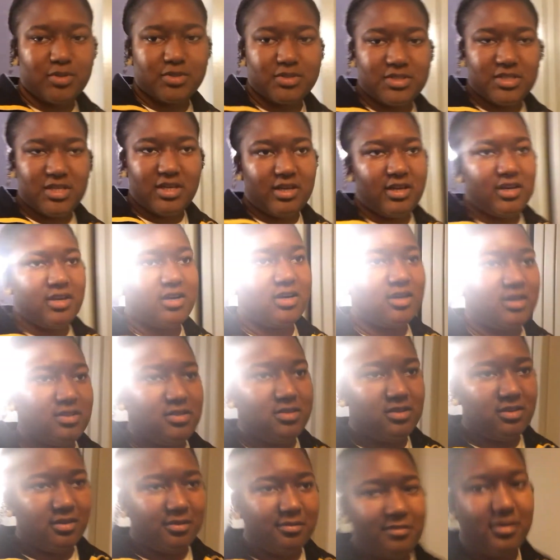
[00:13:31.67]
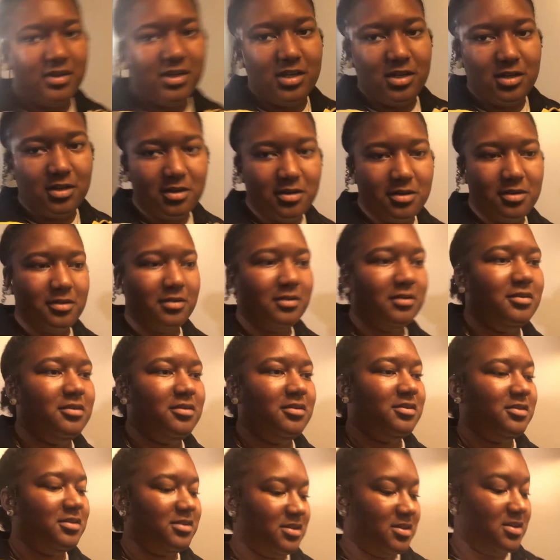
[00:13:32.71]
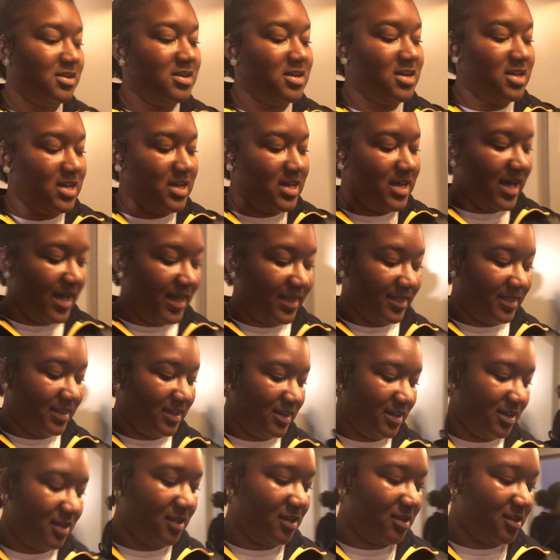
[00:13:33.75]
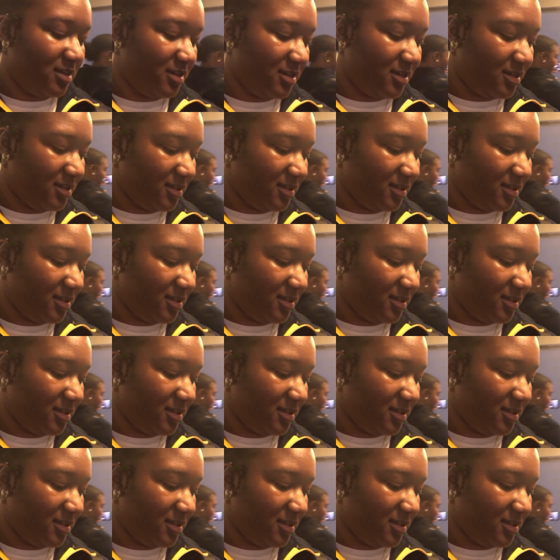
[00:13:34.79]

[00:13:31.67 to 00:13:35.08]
Bottega di Vino, I think.